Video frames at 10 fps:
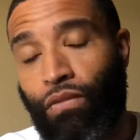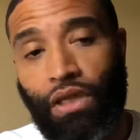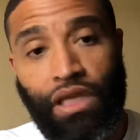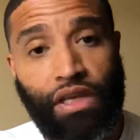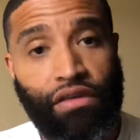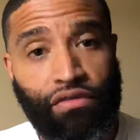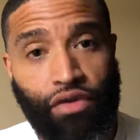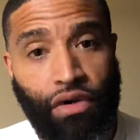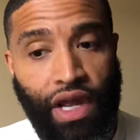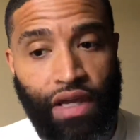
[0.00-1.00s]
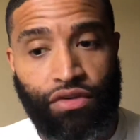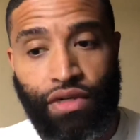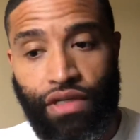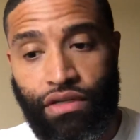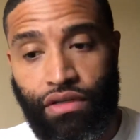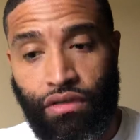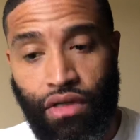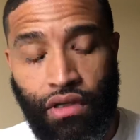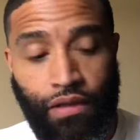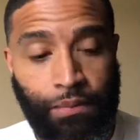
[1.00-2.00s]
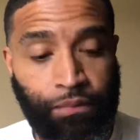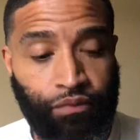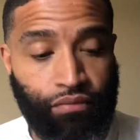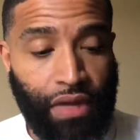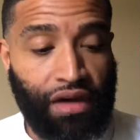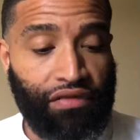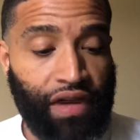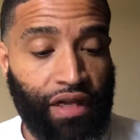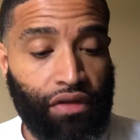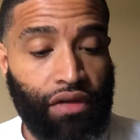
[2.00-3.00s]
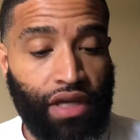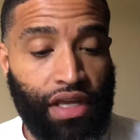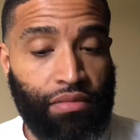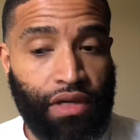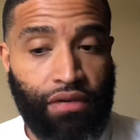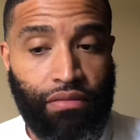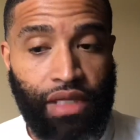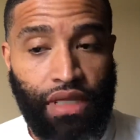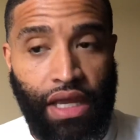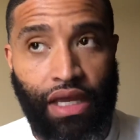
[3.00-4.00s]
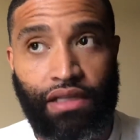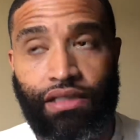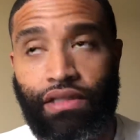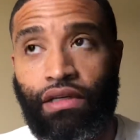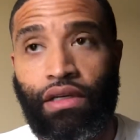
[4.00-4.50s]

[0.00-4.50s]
leave your address, um, matter of fact, you can email me at